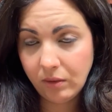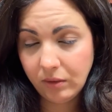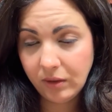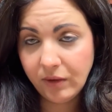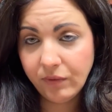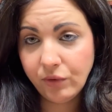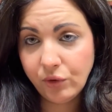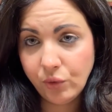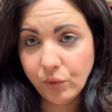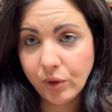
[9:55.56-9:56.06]

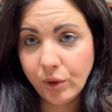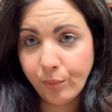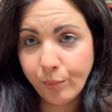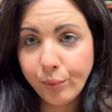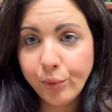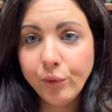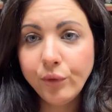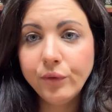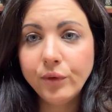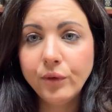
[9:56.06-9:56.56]
given you an
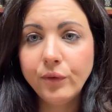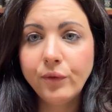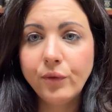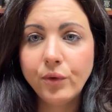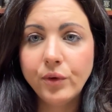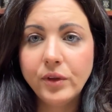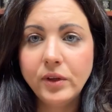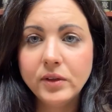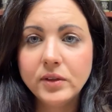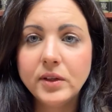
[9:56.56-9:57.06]
approval
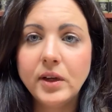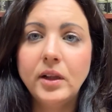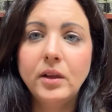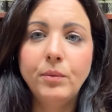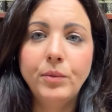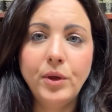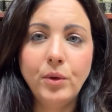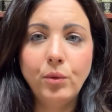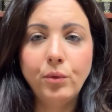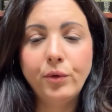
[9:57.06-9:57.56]
for the
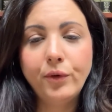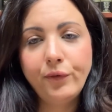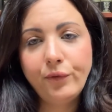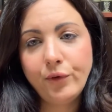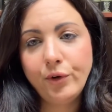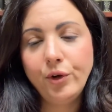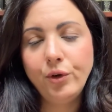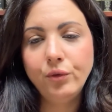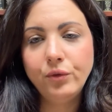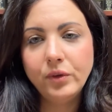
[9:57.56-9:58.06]
asylum, they will
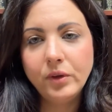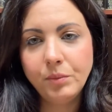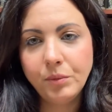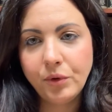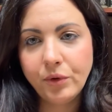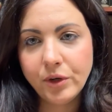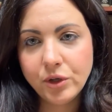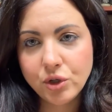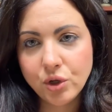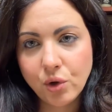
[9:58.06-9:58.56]
refer you to
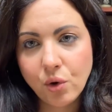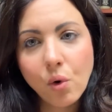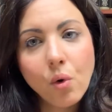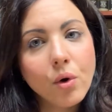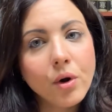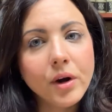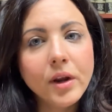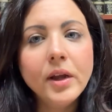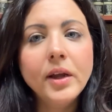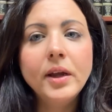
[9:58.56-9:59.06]
immigration
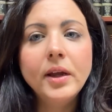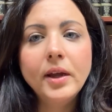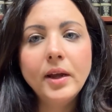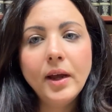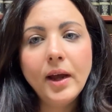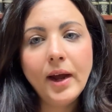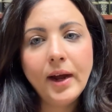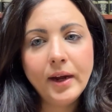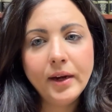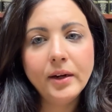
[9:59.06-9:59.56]
court,
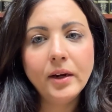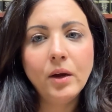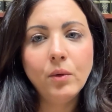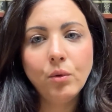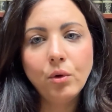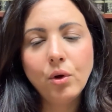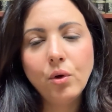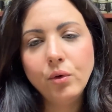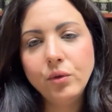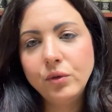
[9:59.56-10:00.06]
and I
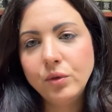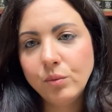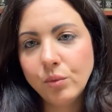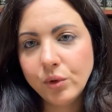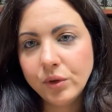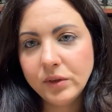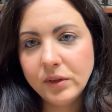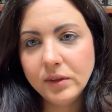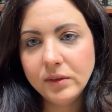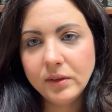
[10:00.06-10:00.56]
will go into
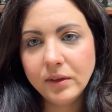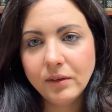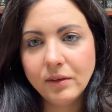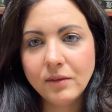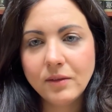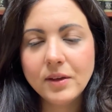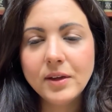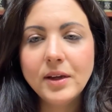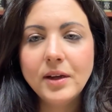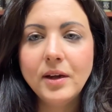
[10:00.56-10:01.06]
more
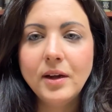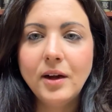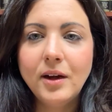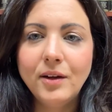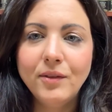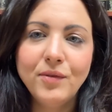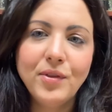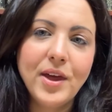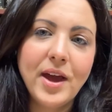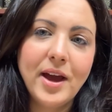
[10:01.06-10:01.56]
details
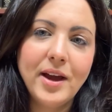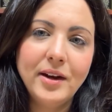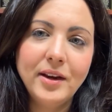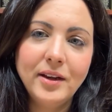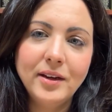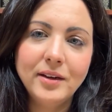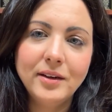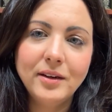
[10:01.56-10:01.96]
of that in